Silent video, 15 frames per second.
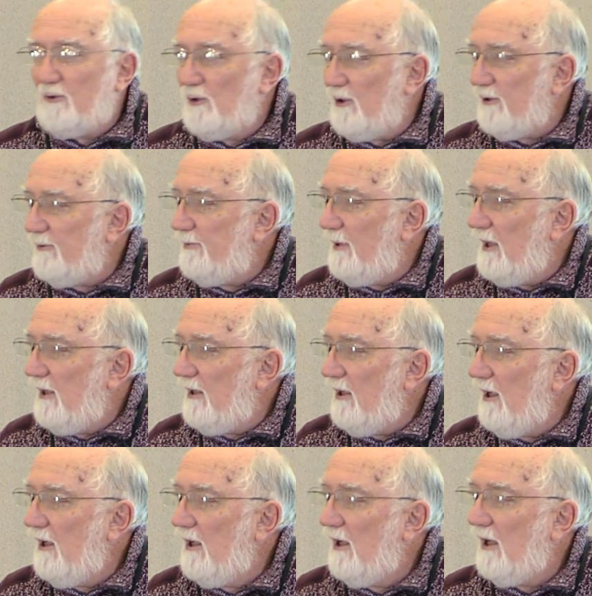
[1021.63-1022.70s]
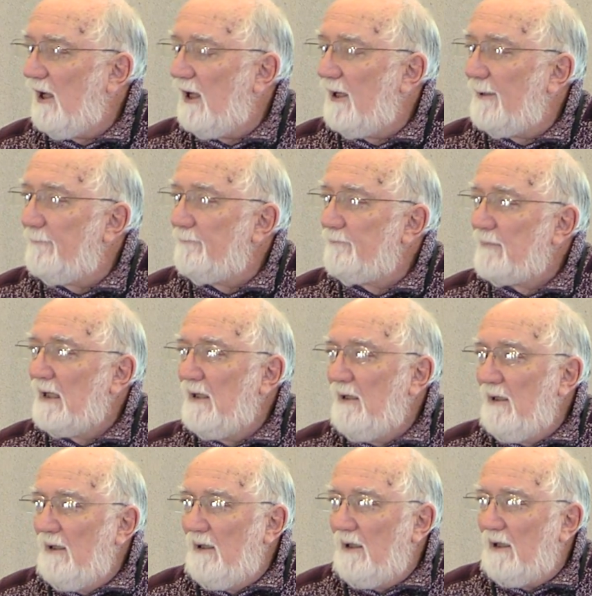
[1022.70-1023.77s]
North Bay,
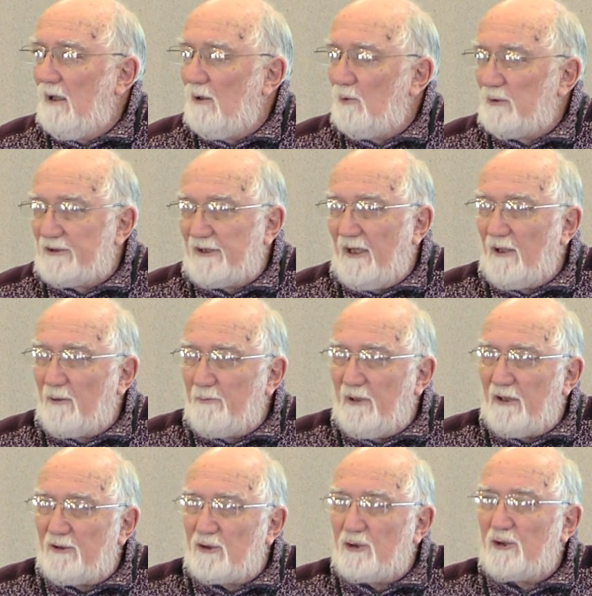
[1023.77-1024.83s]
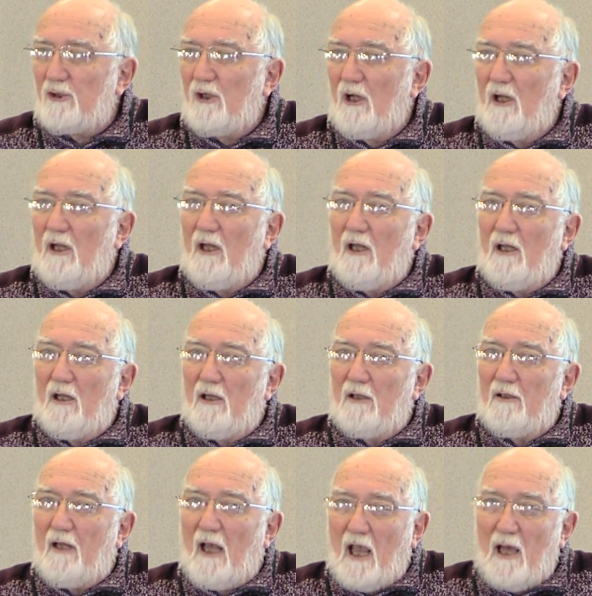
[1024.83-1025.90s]
Wasaga Beach,
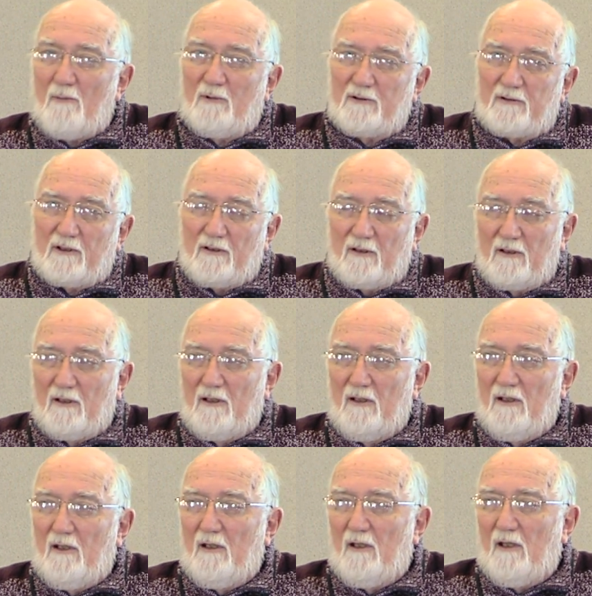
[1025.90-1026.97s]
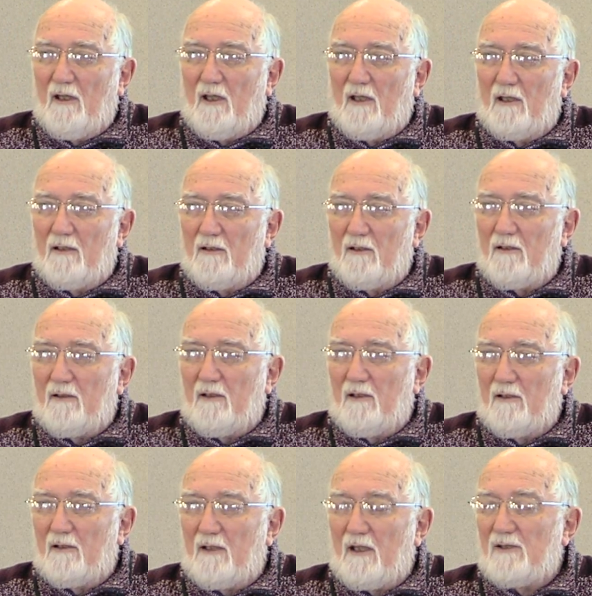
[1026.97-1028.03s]
and Hamilton. And
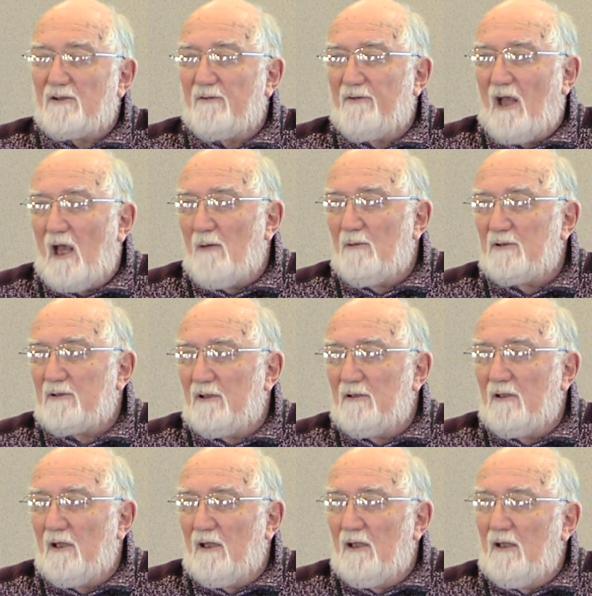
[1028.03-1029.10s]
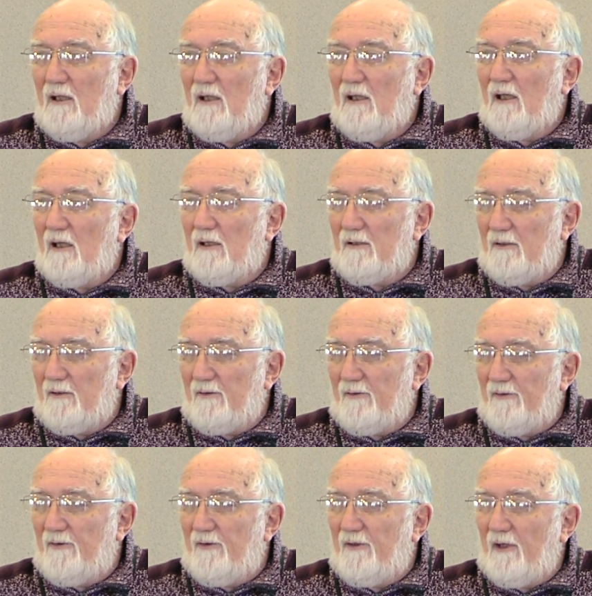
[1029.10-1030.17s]
in the case of Hamilton,
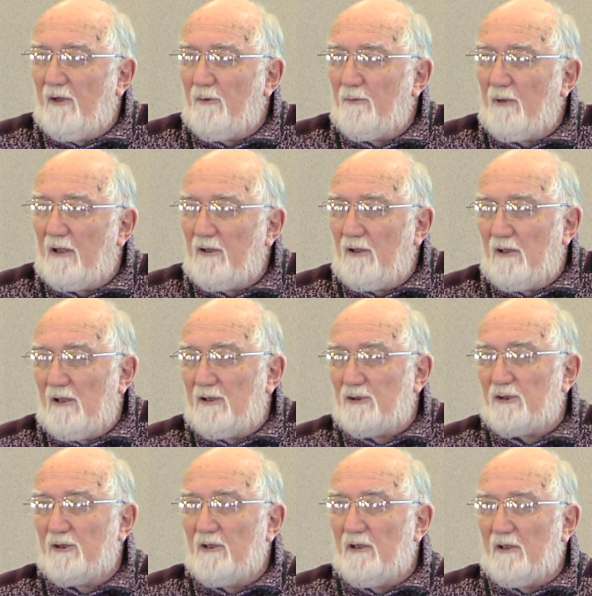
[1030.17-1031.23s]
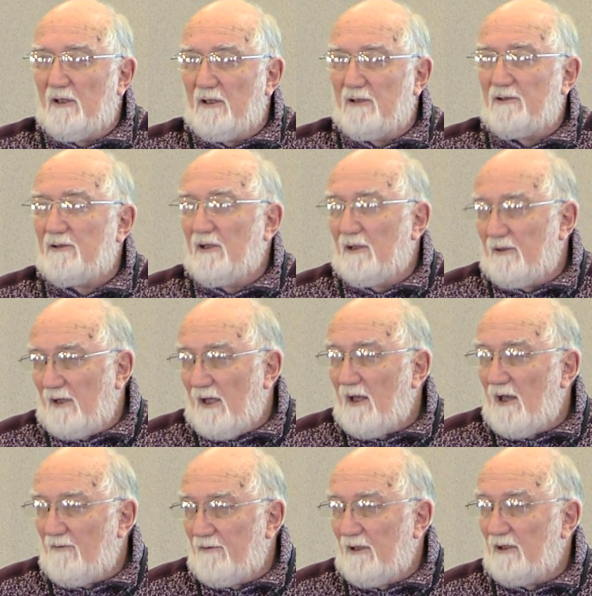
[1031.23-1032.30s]
their regulation is that they
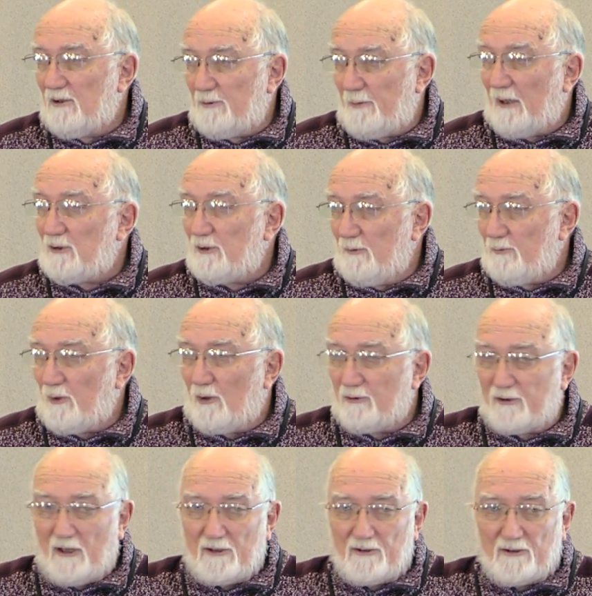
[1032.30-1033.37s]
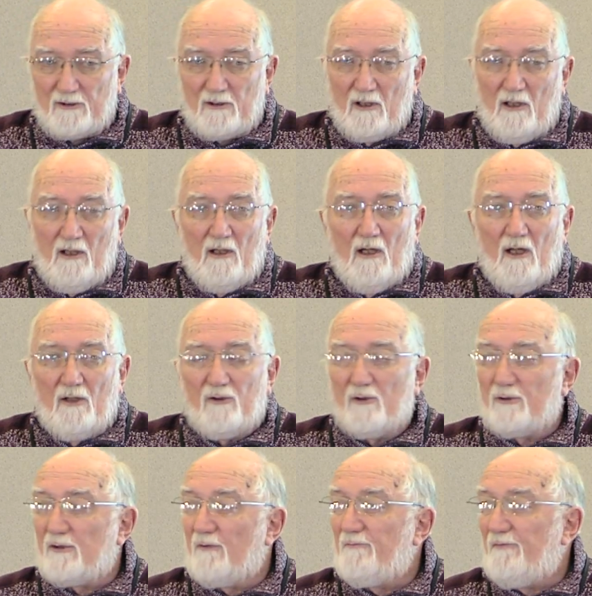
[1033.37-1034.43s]
have an inspection process.
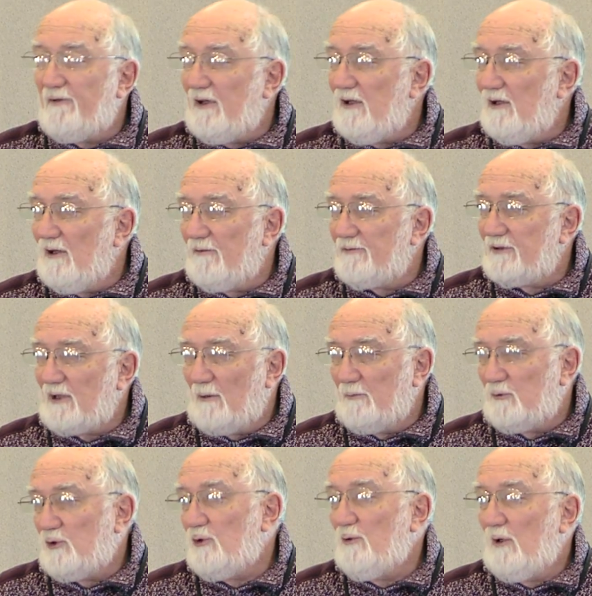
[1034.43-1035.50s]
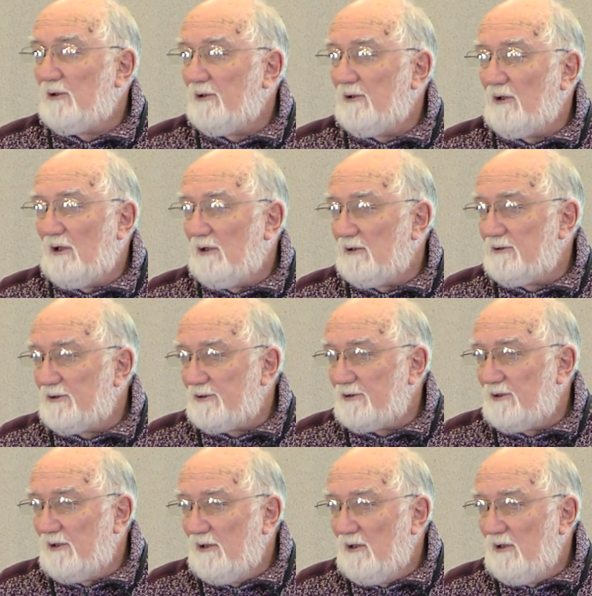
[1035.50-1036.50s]
There's a fee of some $200